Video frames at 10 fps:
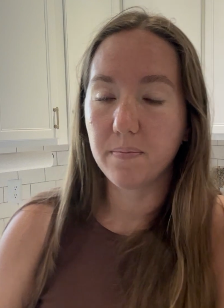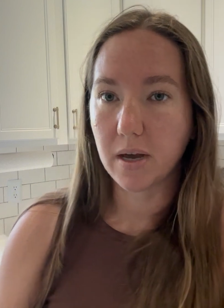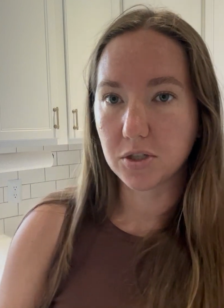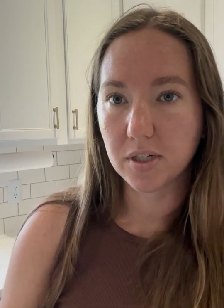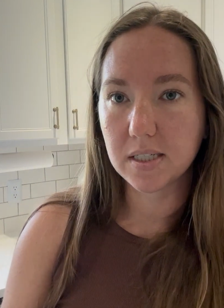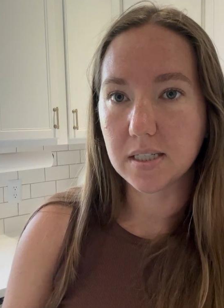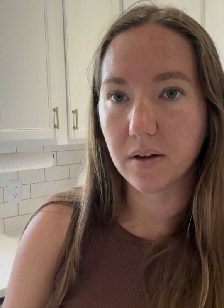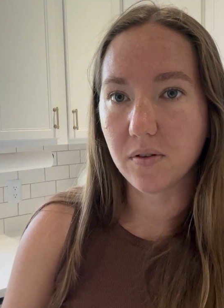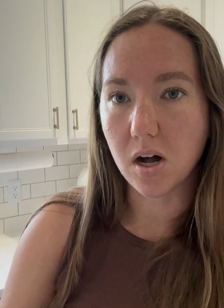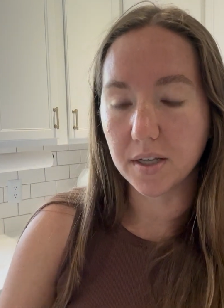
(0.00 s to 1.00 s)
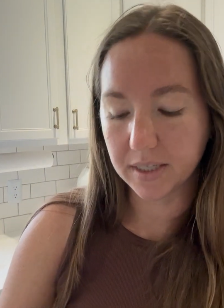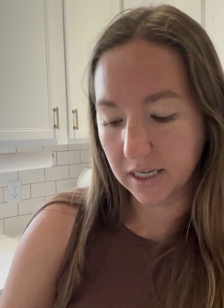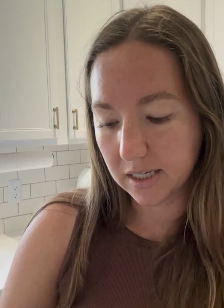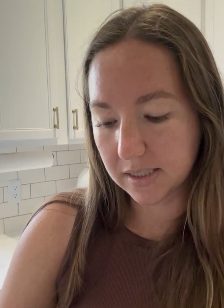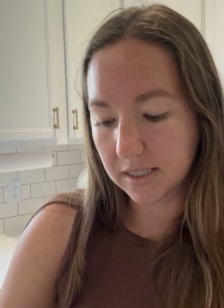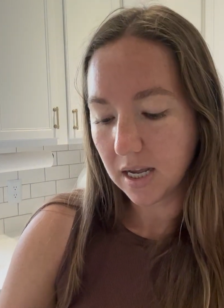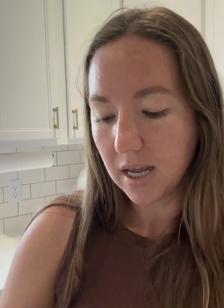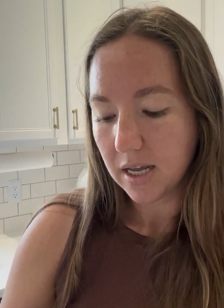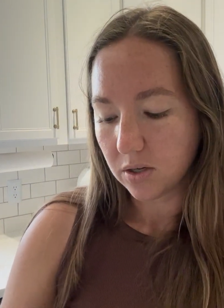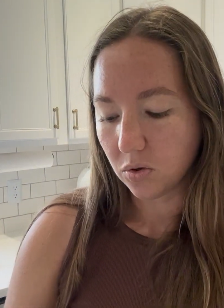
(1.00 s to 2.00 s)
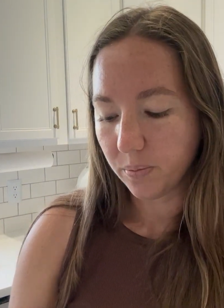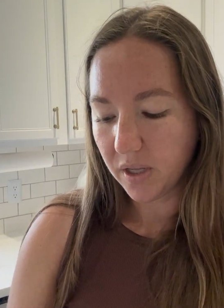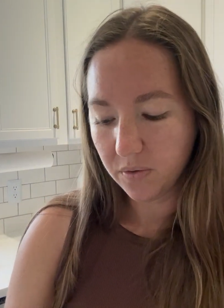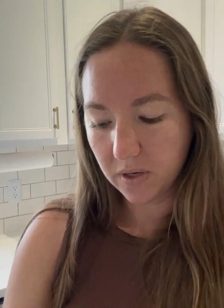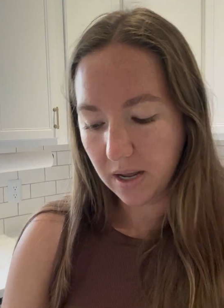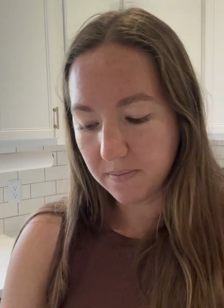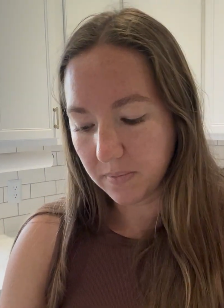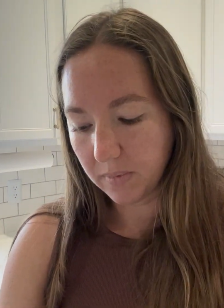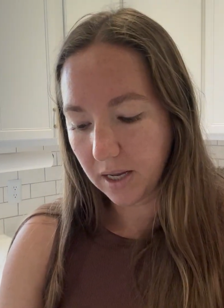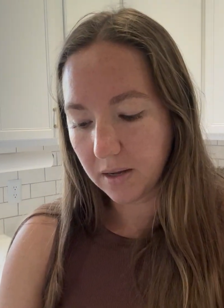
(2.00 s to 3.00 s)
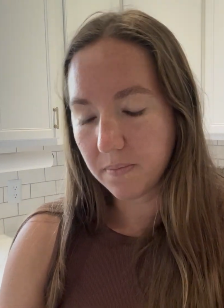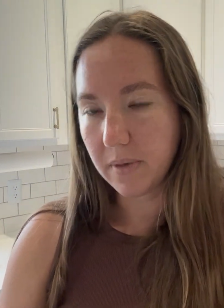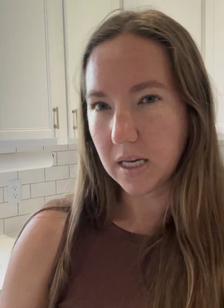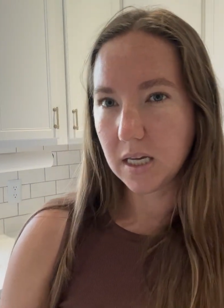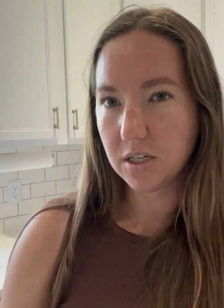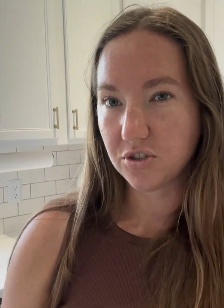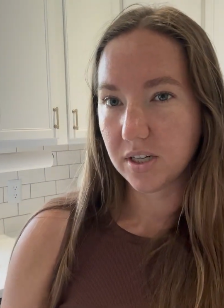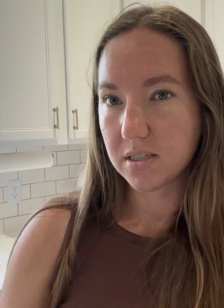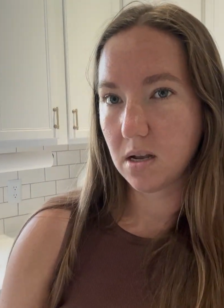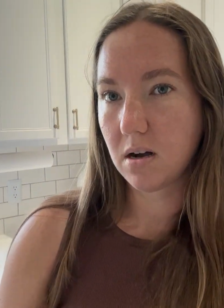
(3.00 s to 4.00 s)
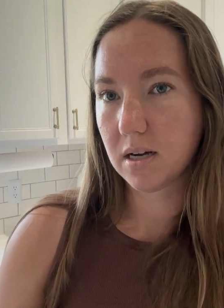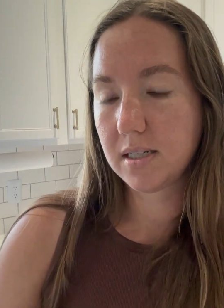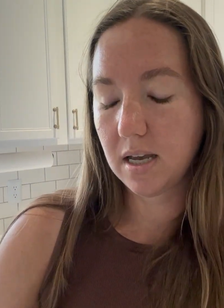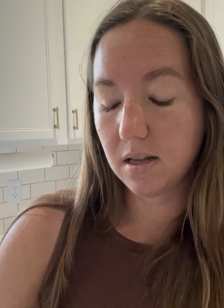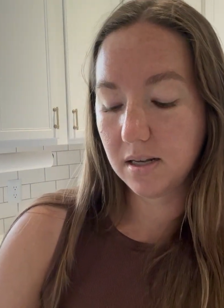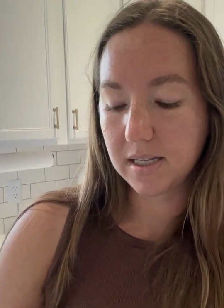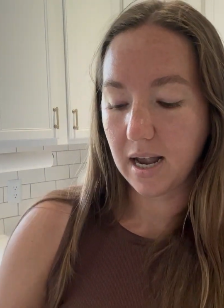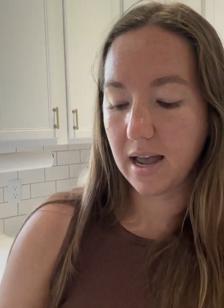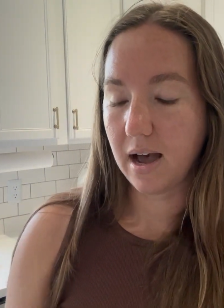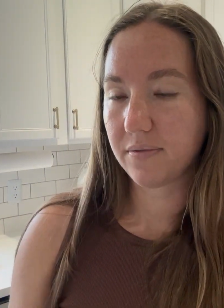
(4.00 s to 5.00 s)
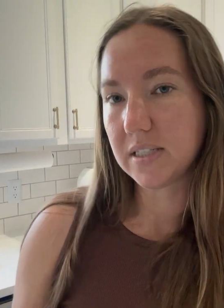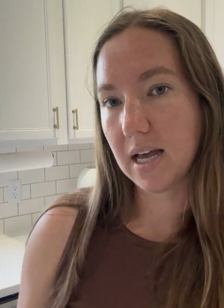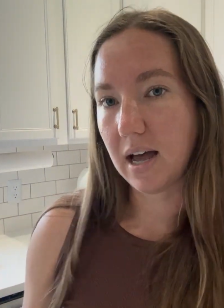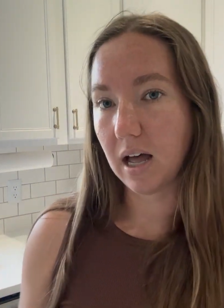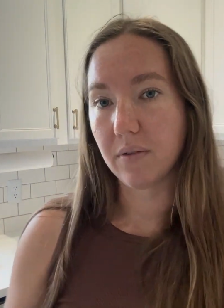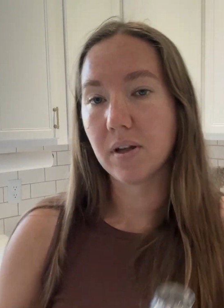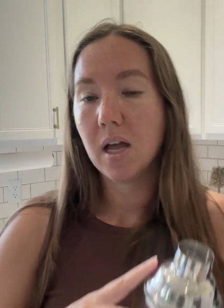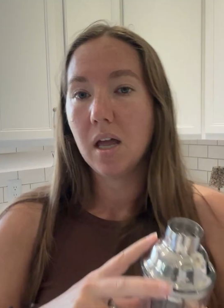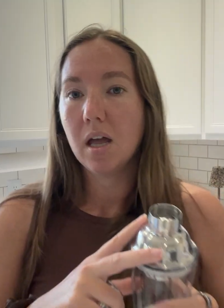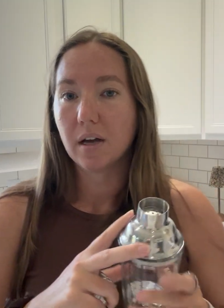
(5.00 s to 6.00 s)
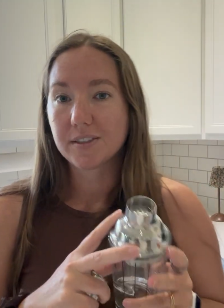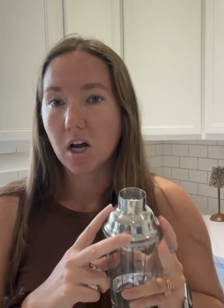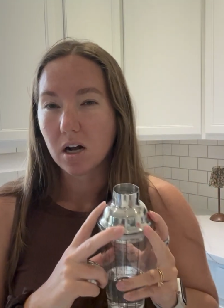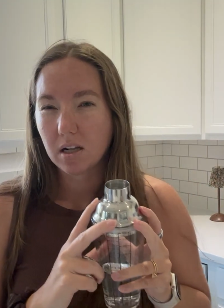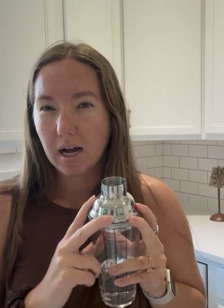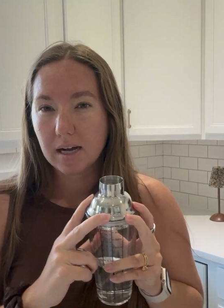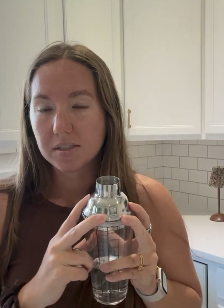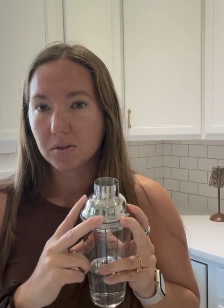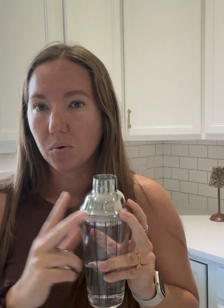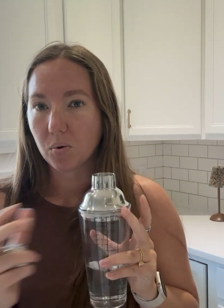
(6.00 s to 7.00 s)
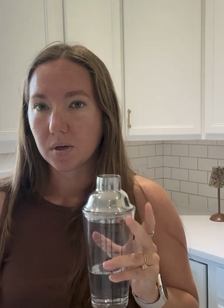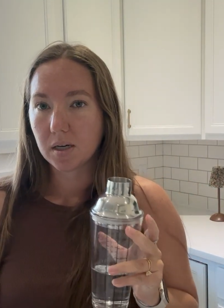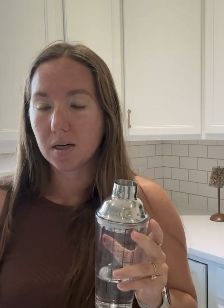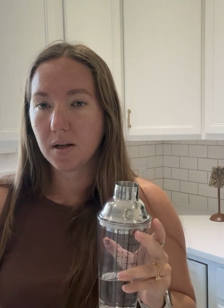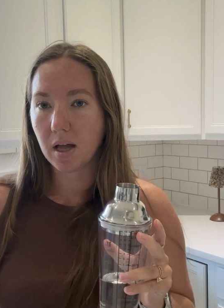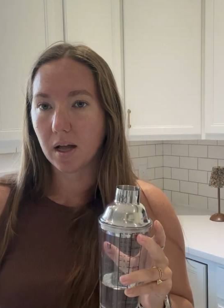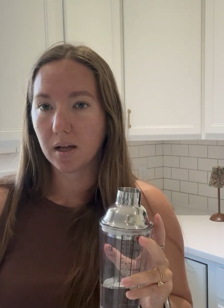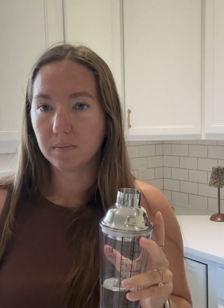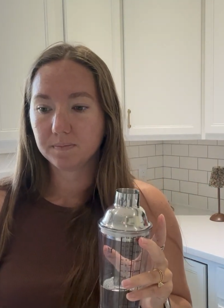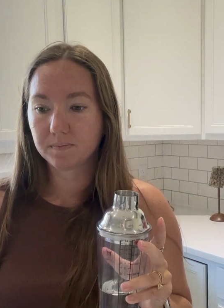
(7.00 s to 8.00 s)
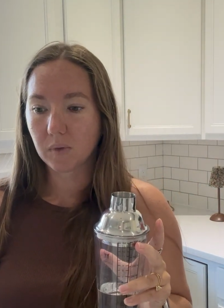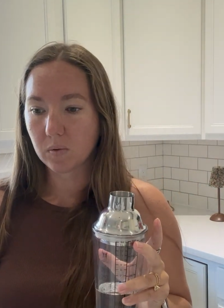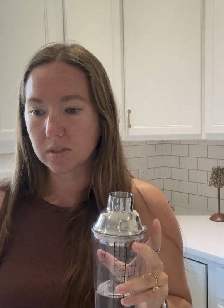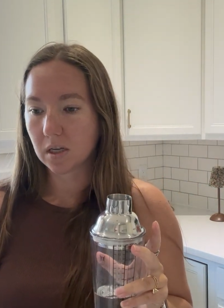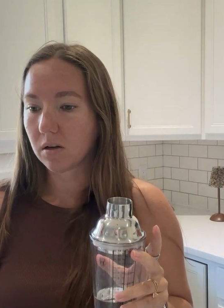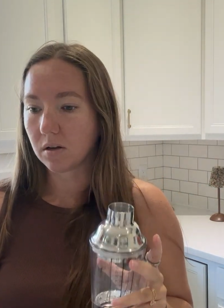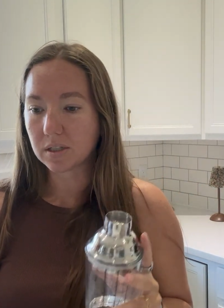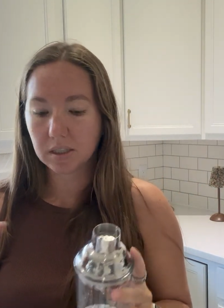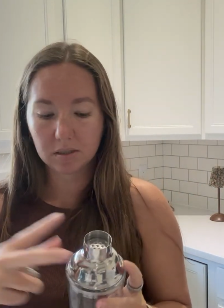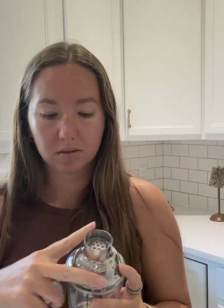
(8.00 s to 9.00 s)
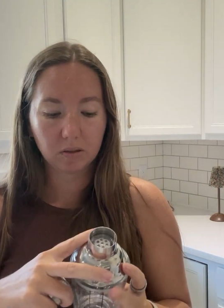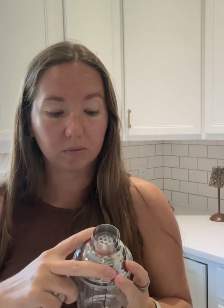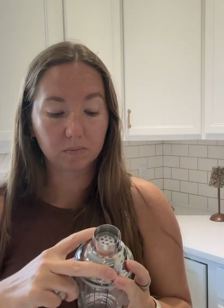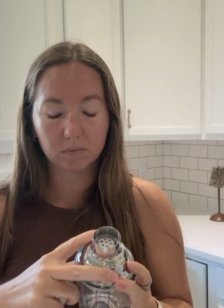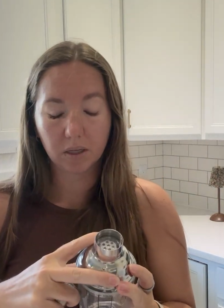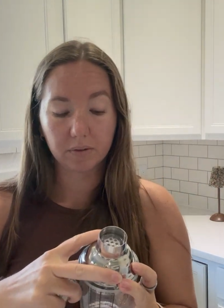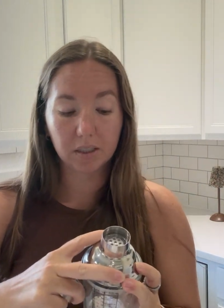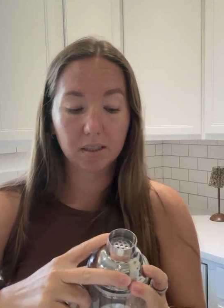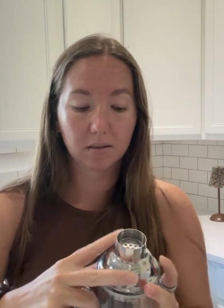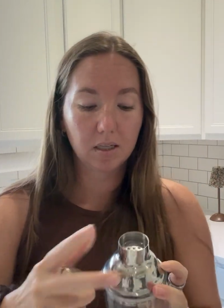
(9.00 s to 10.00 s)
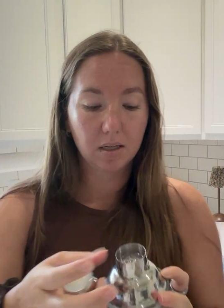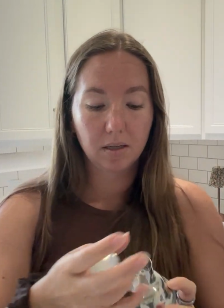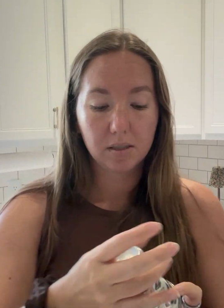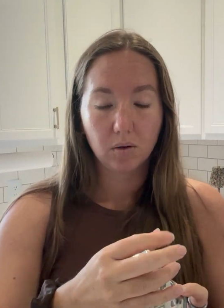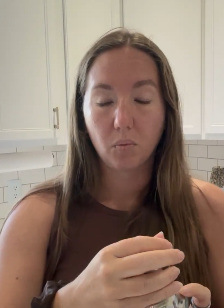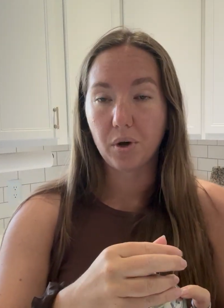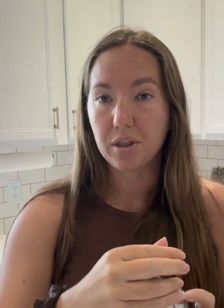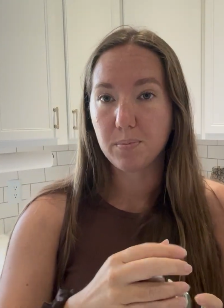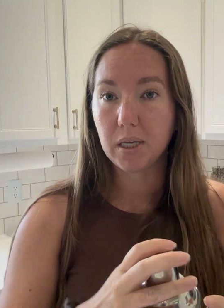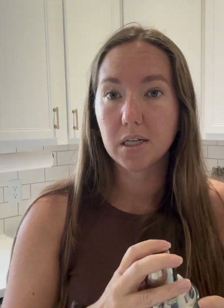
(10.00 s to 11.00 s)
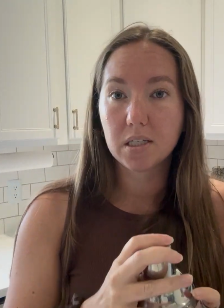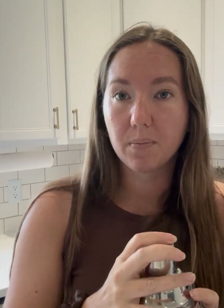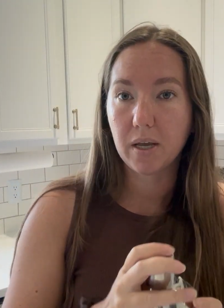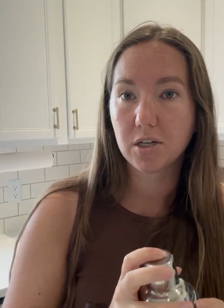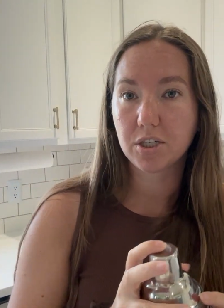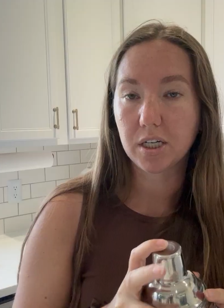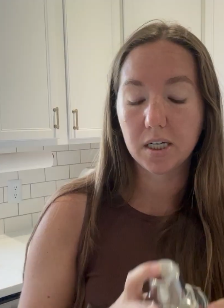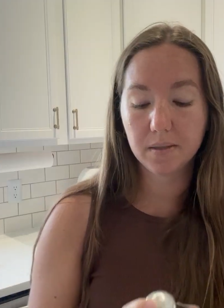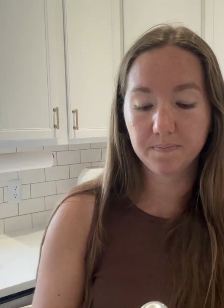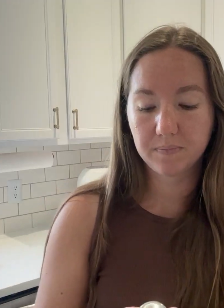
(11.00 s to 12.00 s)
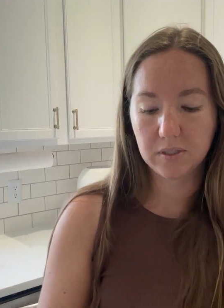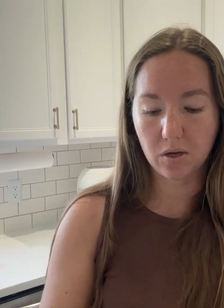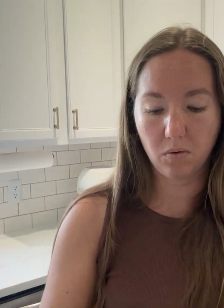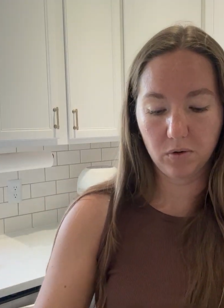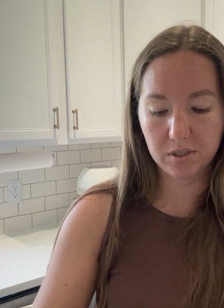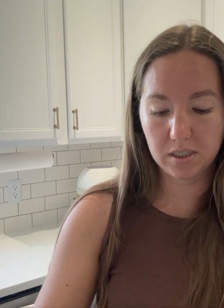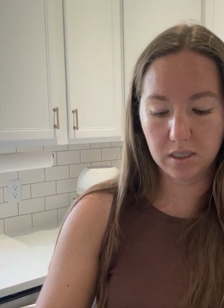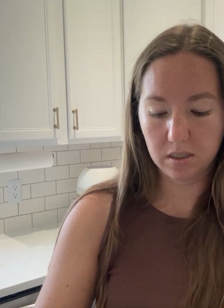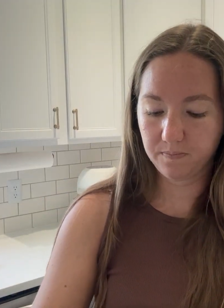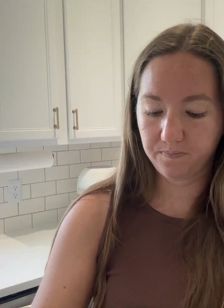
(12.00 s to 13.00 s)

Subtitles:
measuring stuff on there, because normally when I'm like making drinks and cocktails, I have to have a shot glass or what is that called? Whatever, with me to make sure. So we're just gonna